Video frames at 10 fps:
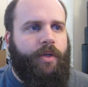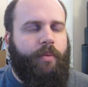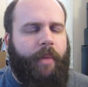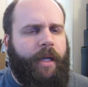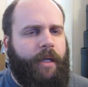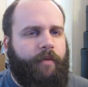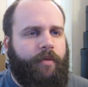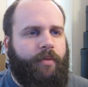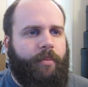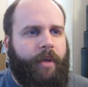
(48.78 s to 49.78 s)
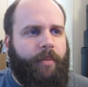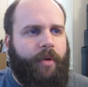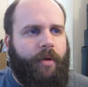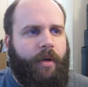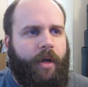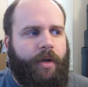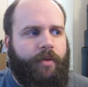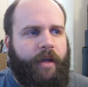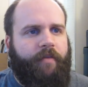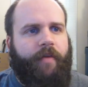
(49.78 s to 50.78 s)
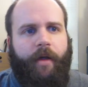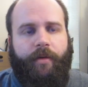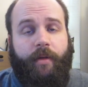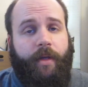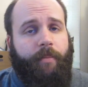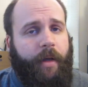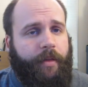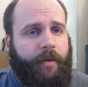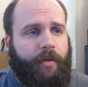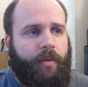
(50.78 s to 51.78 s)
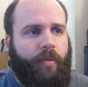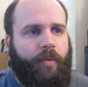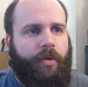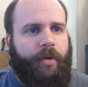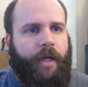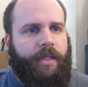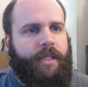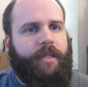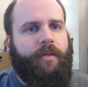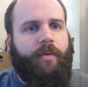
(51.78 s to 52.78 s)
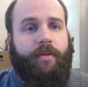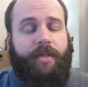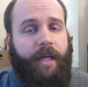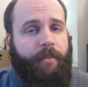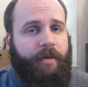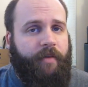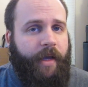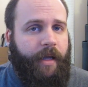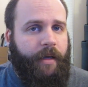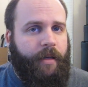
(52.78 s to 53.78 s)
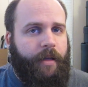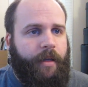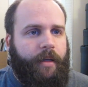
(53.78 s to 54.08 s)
You might even remember honor thy father and thy mother, or not to take the Lord's name in vain.